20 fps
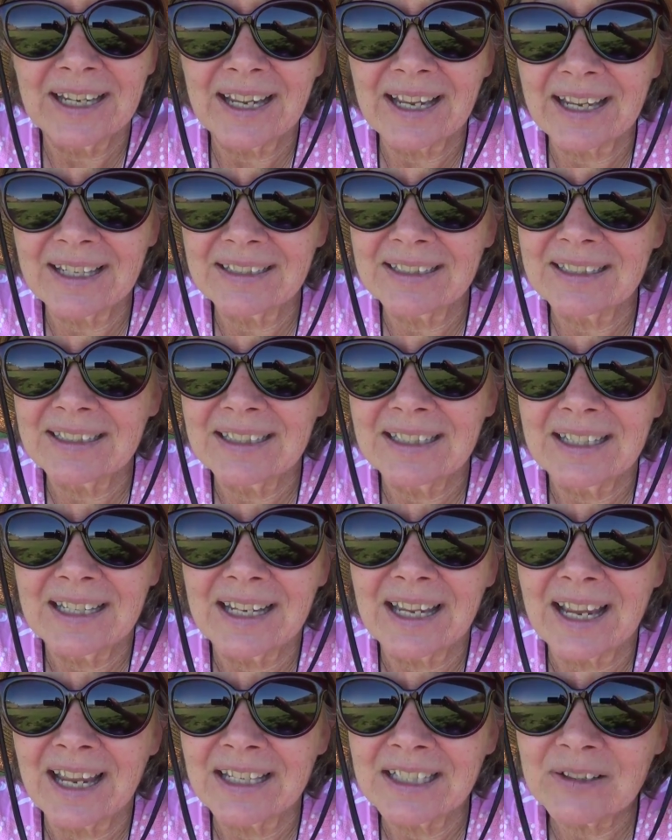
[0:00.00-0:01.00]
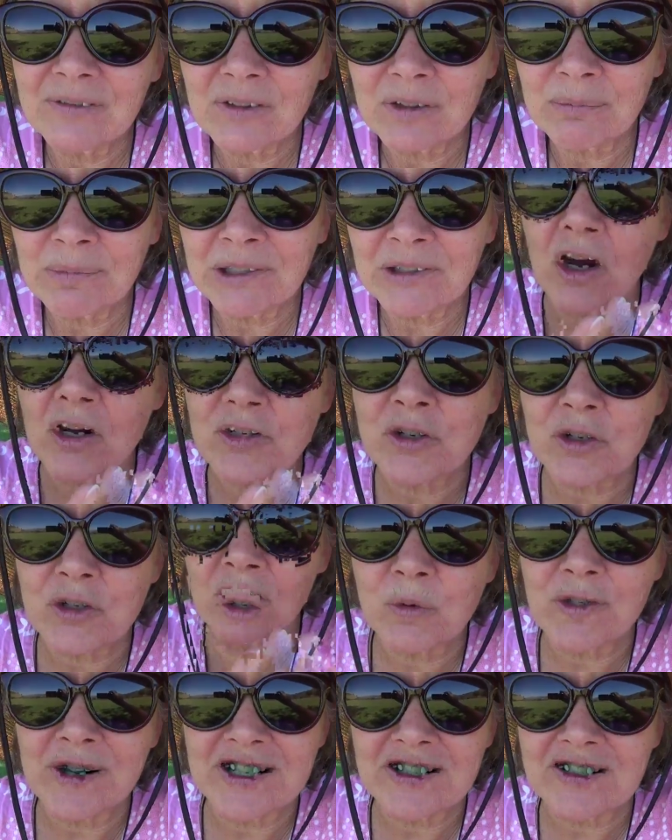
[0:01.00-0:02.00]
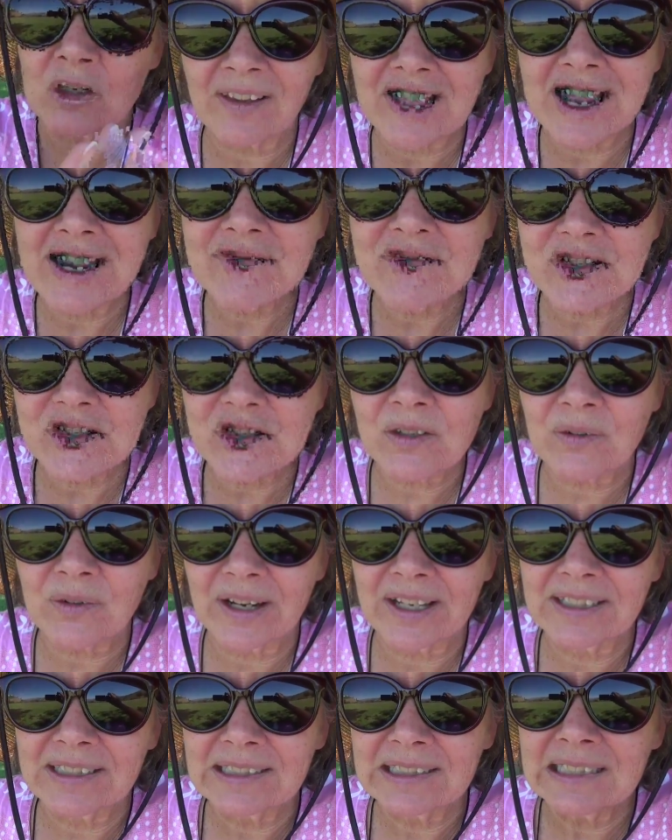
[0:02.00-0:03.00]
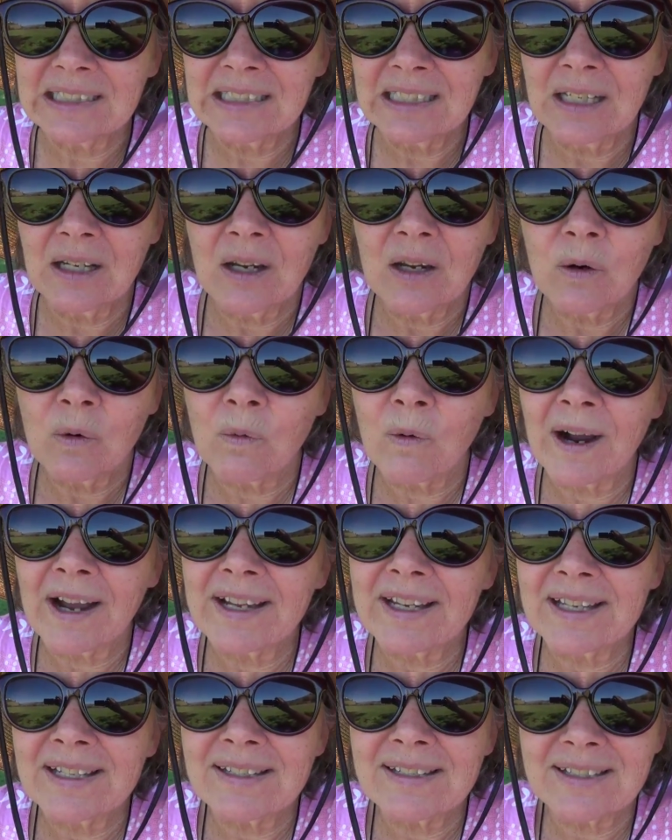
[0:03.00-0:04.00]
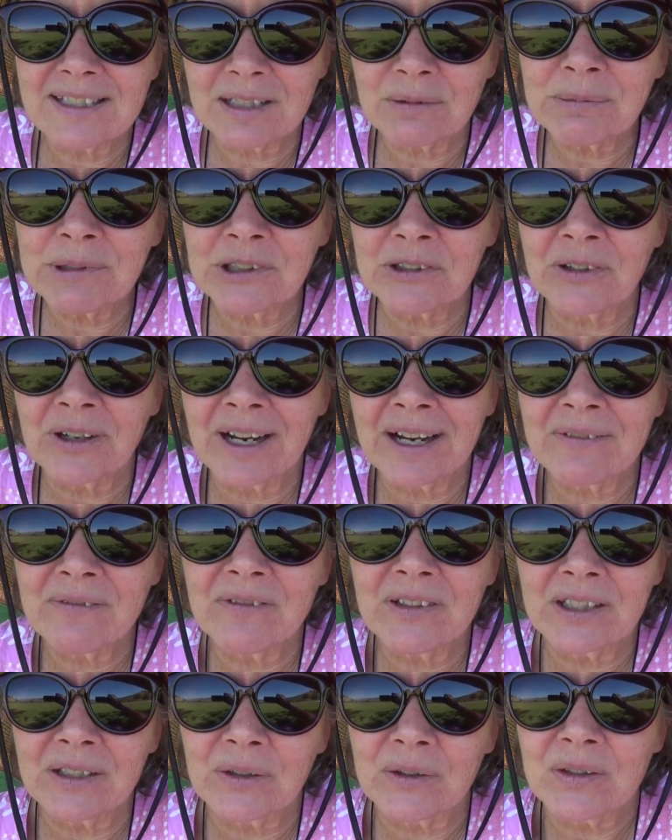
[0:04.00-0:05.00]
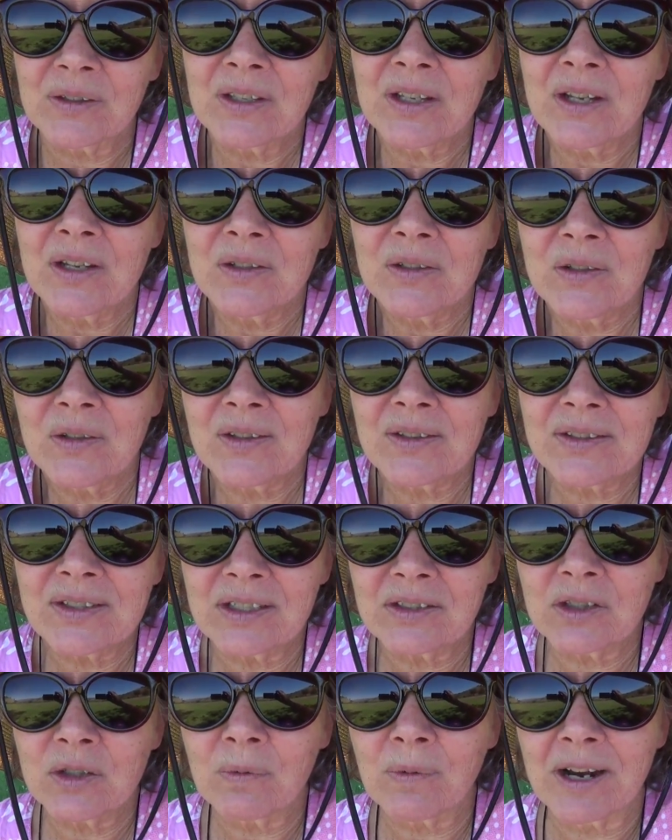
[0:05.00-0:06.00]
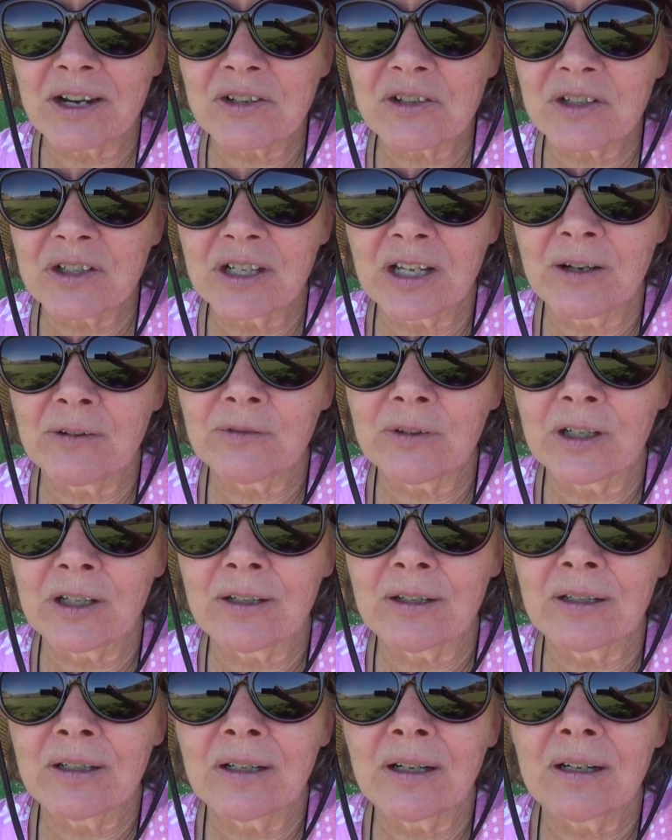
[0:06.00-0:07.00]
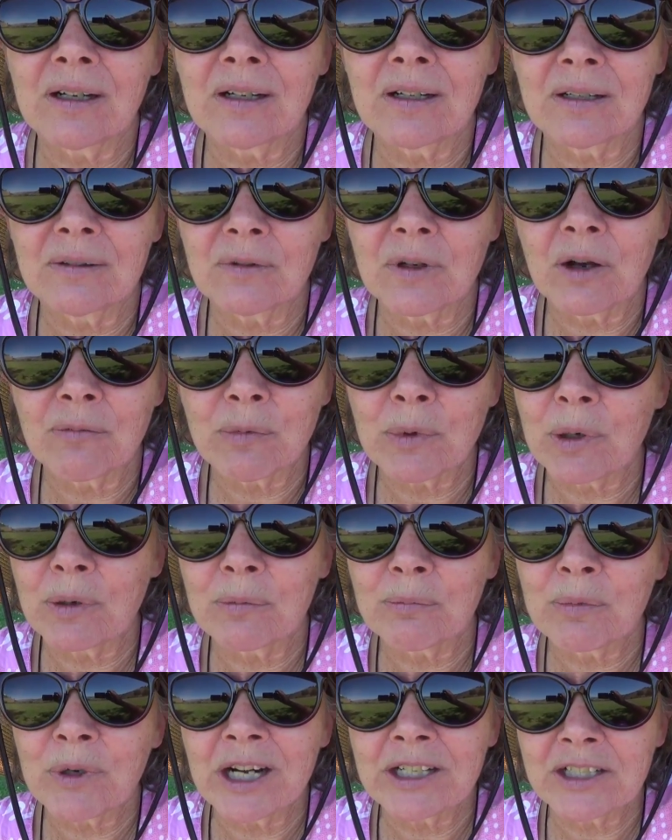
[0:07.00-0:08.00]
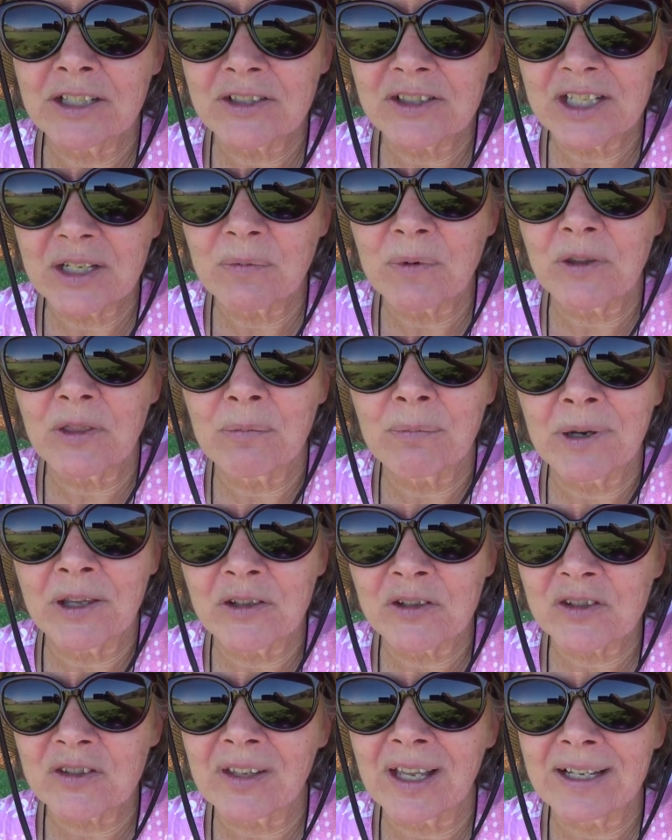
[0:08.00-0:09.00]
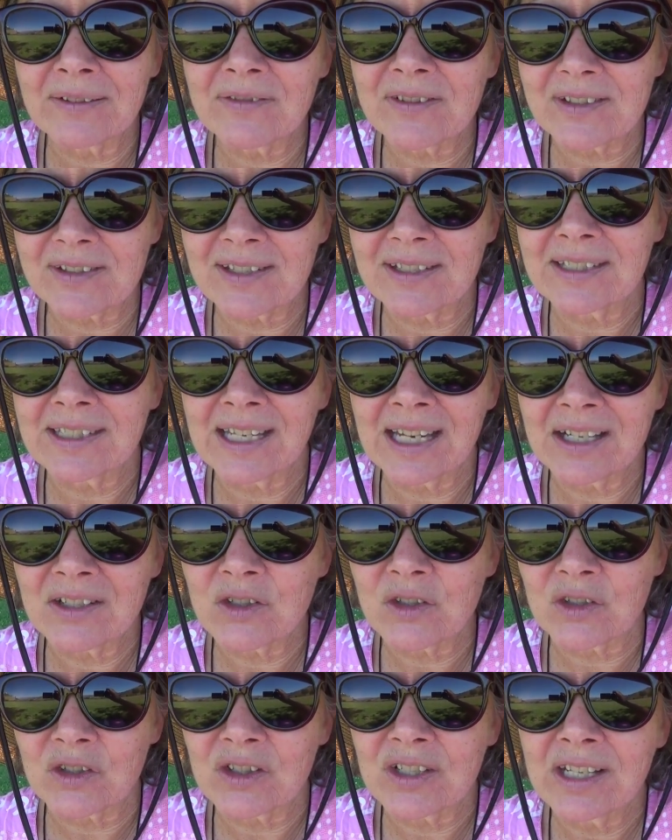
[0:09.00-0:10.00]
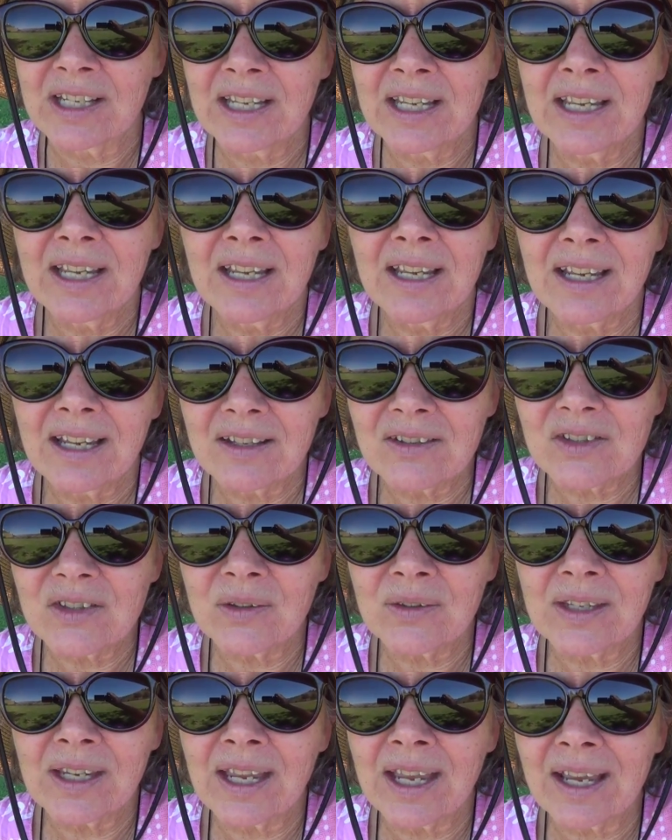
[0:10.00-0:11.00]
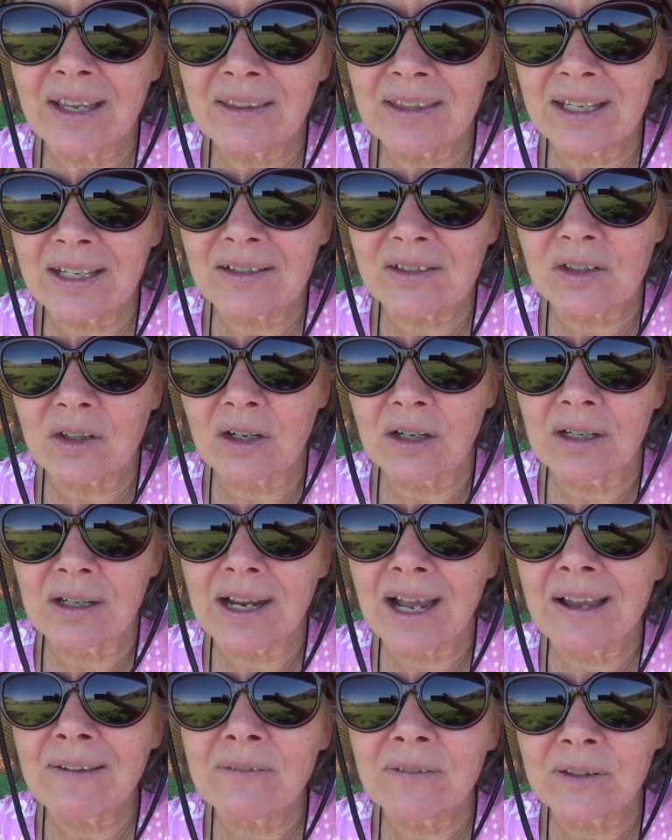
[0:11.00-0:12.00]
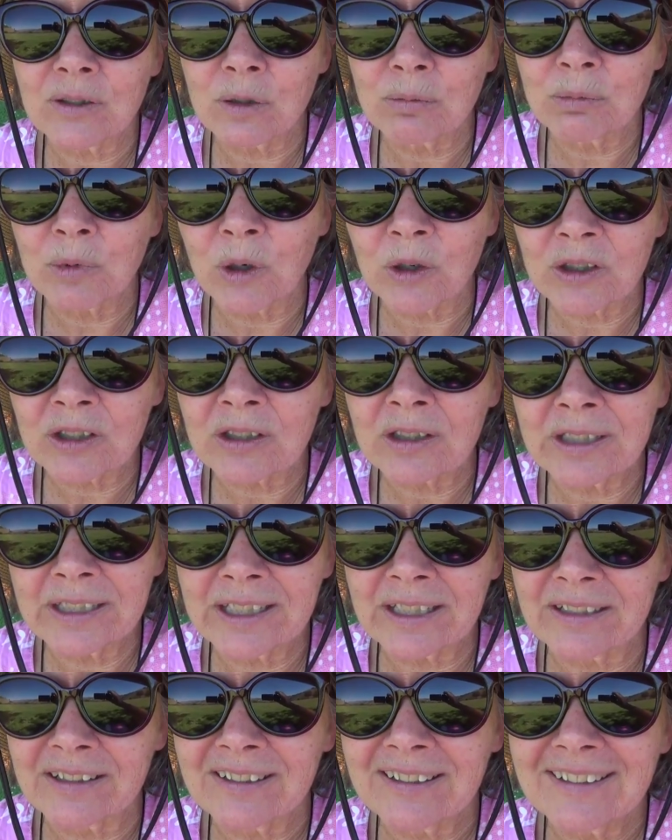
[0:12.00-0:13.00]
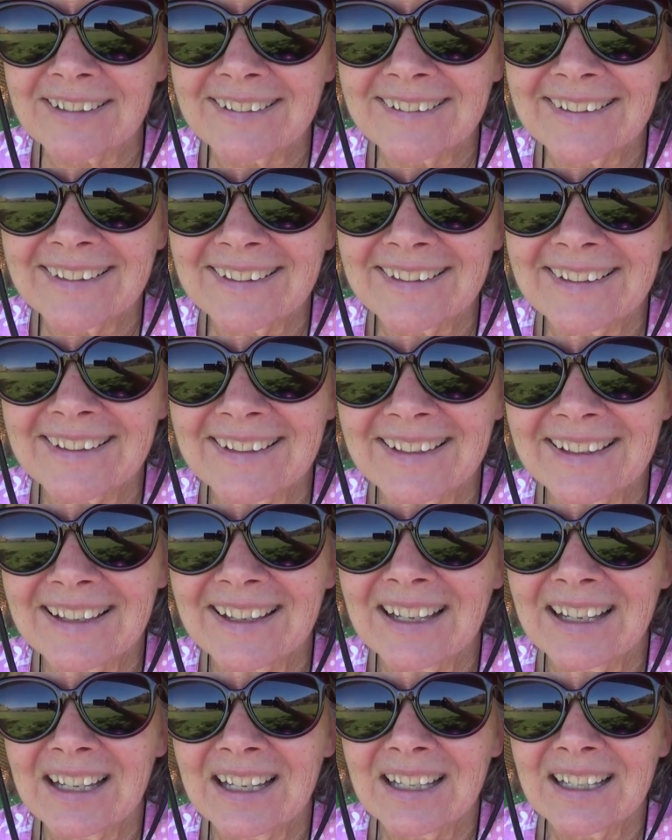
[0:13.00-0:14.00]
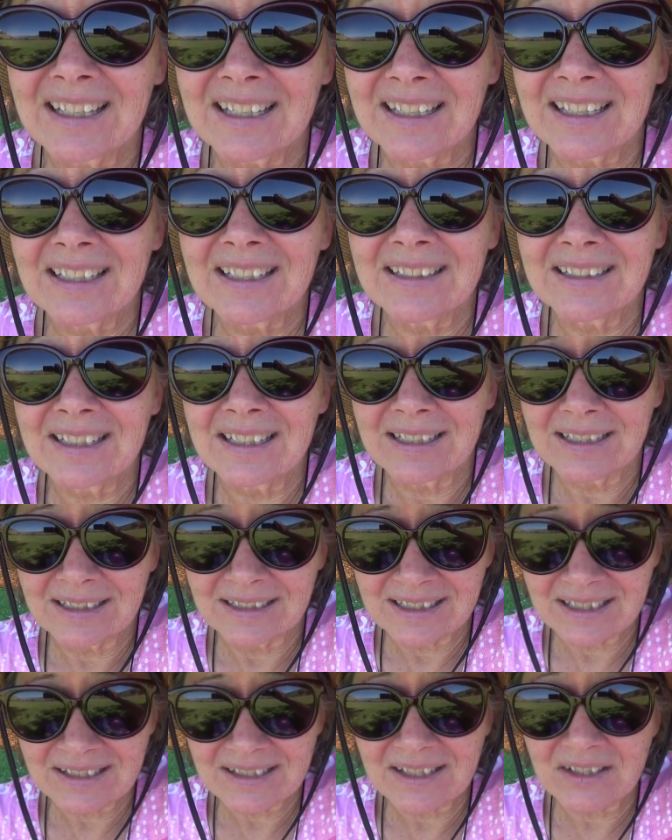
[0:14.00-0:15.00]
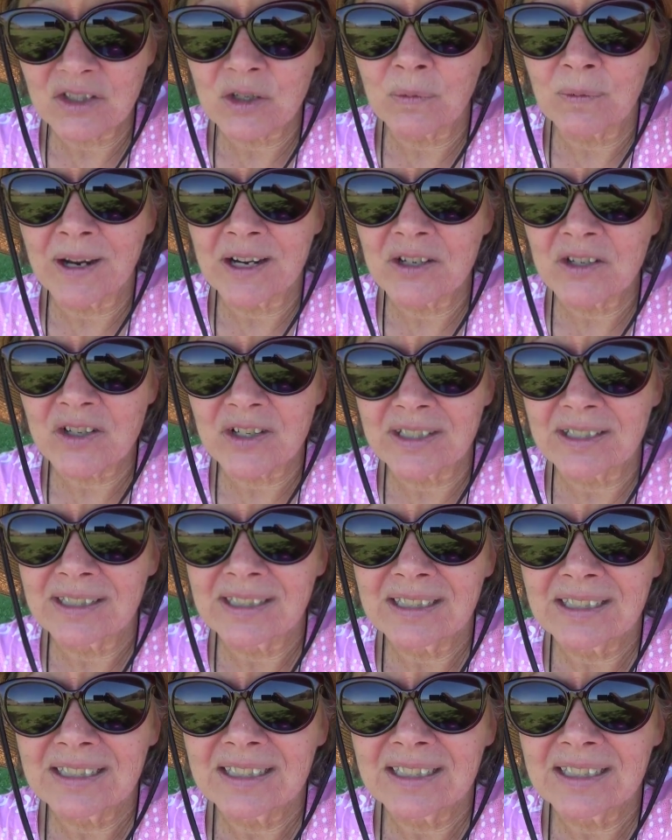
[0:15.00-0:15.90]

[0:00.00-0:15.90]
And if the larger twin's life is threatened, why, it's similar, I feel, to the situation of a pregnancy where the mother's life is endangered. And so the ethics are, I feel, more clear in the situation.